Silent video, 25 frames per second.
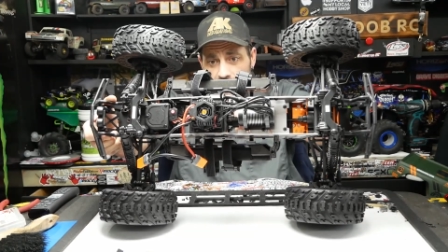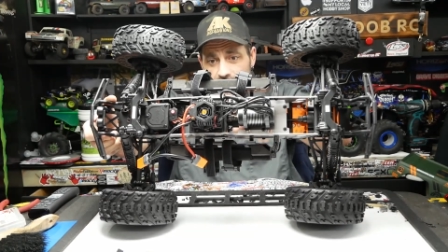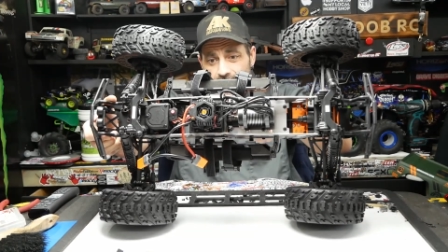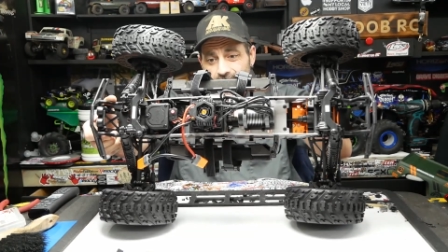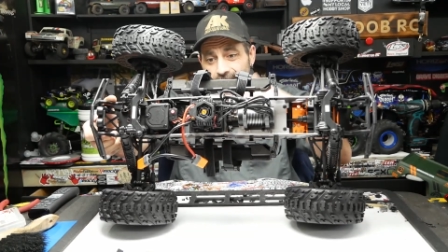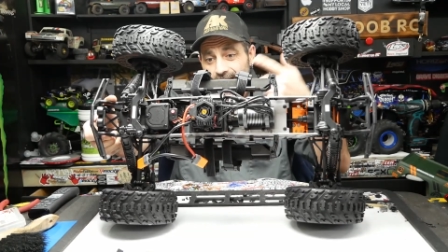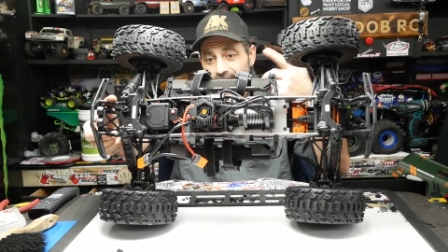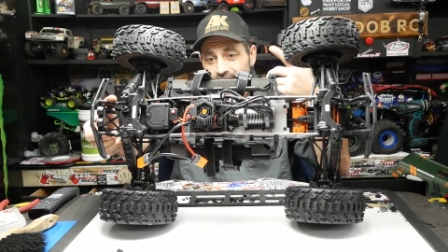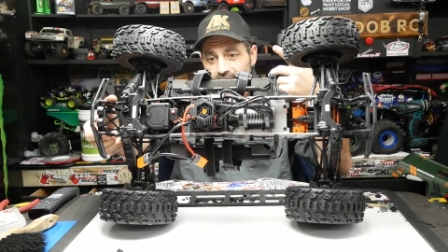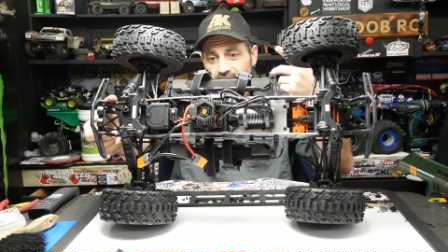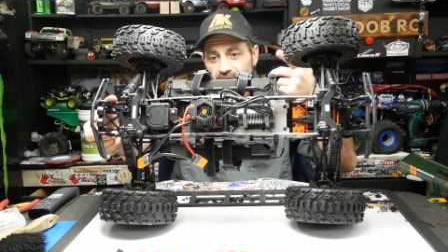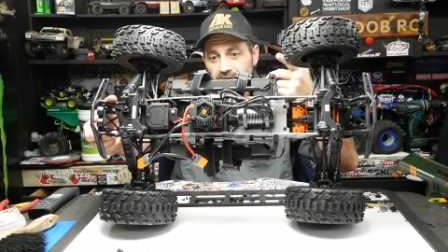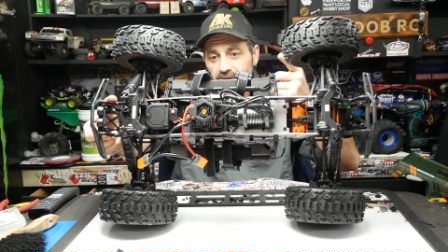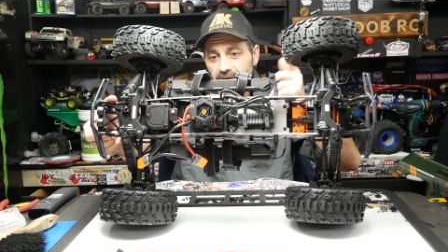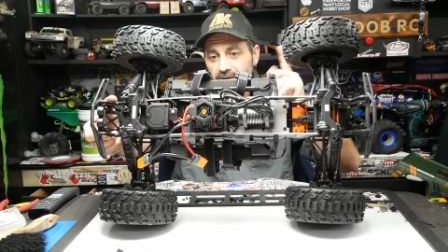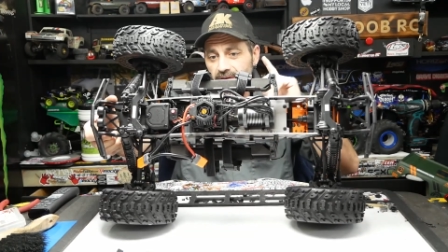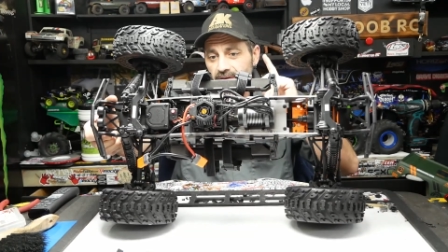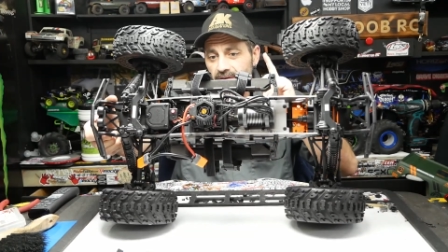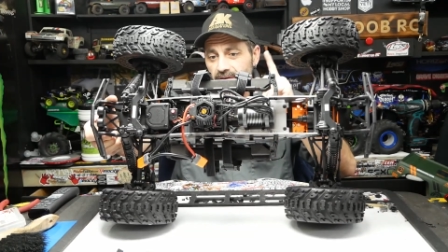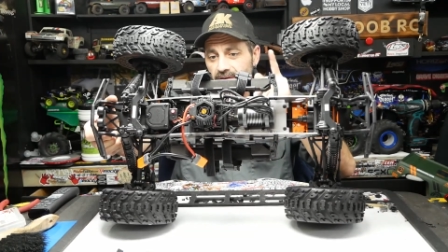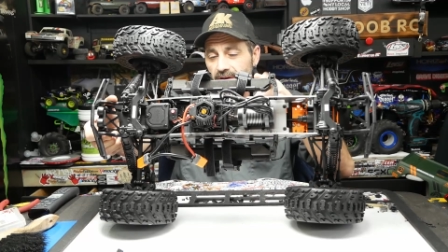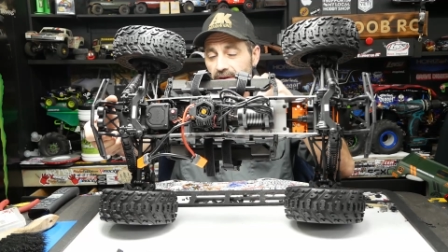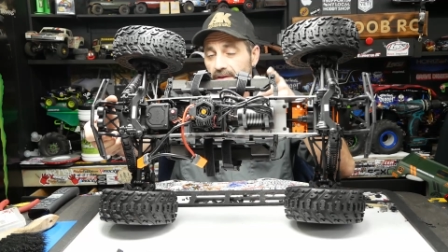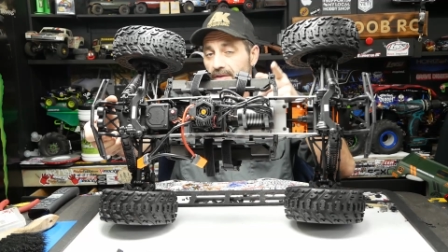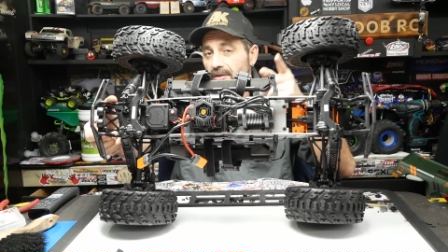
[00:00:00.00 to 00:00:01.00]
it actually
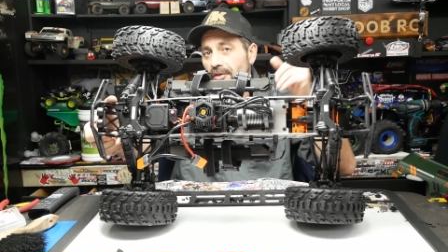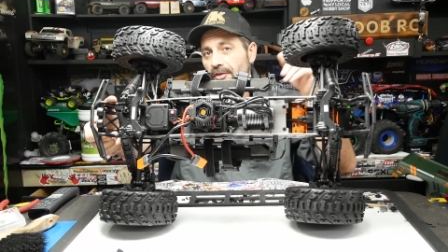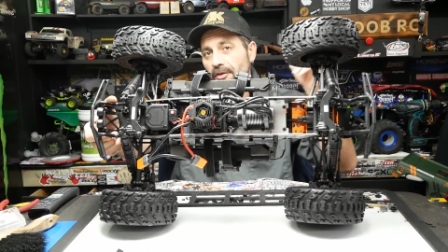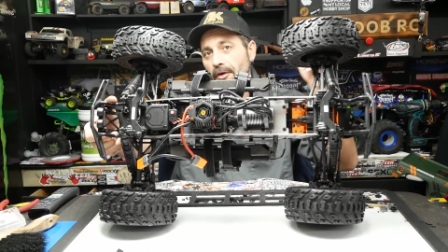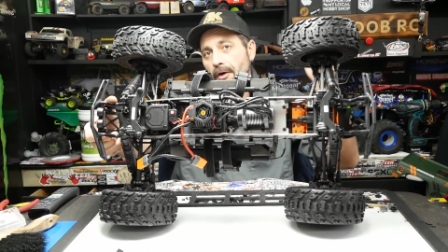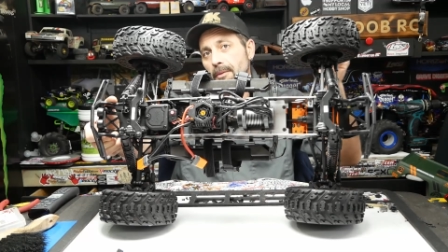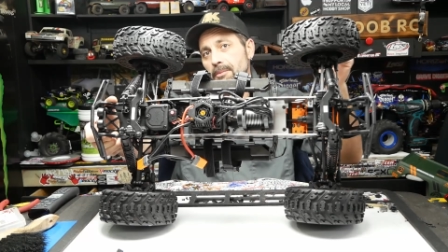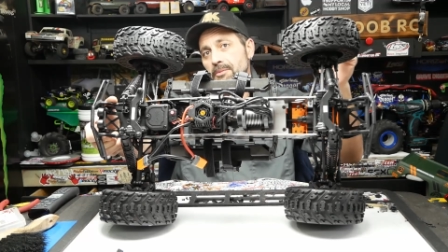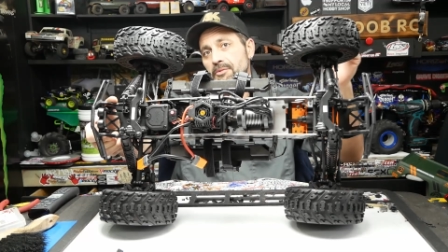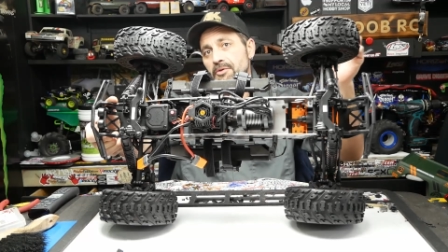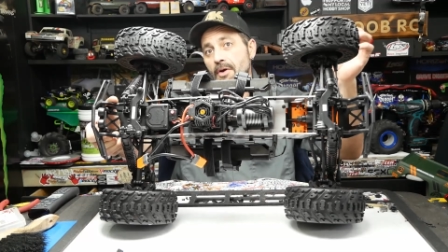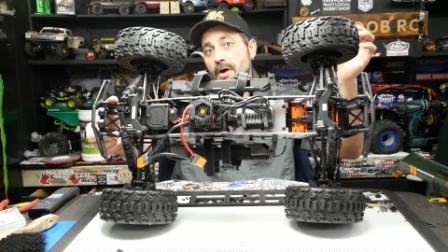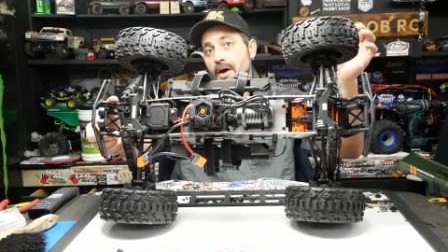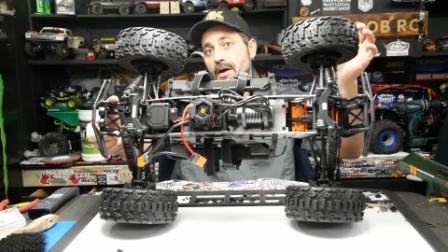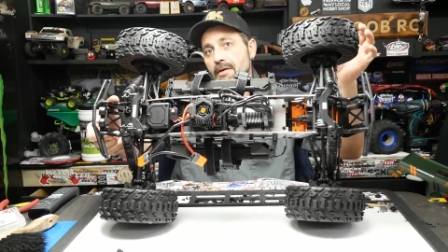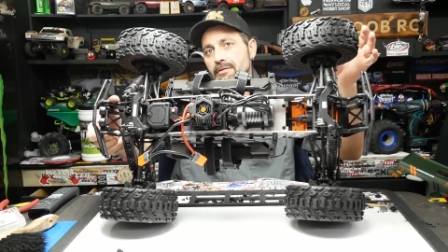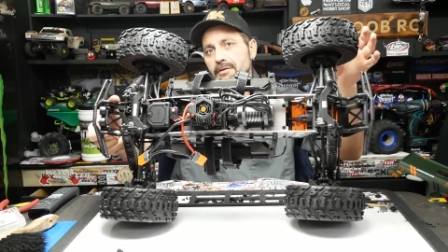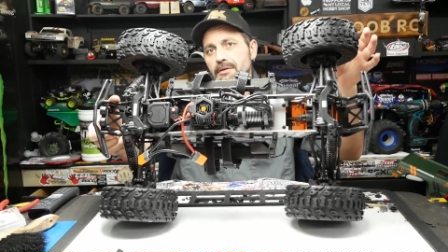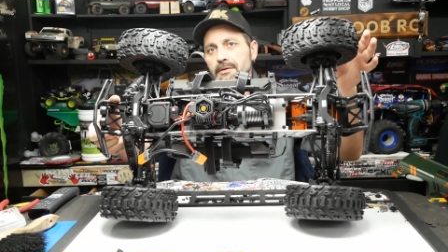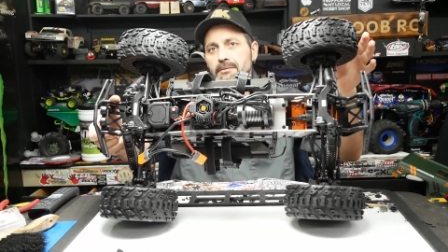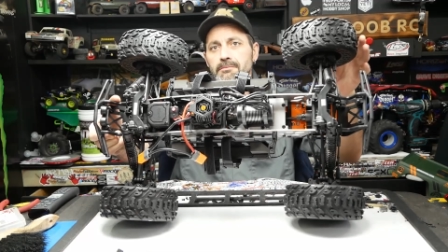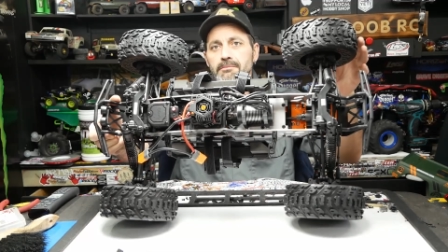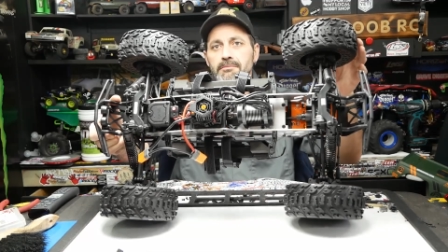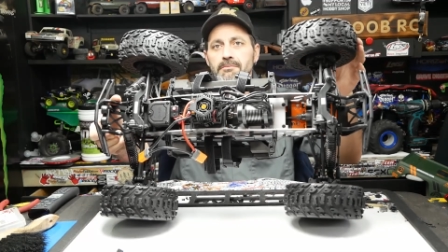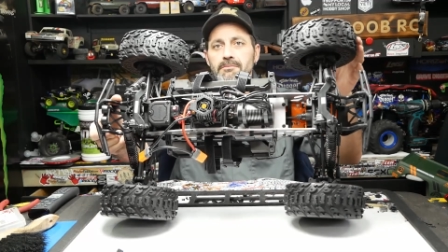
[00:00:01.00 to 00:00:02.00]
didn't stop
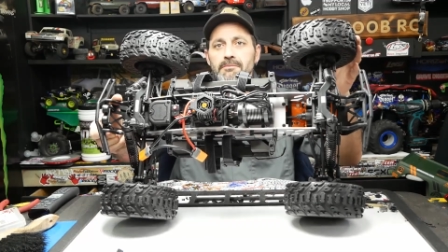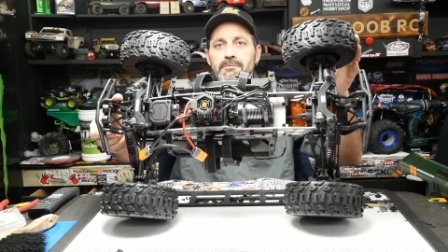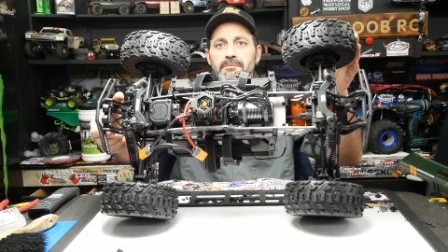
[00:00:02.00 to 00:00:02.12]
driving.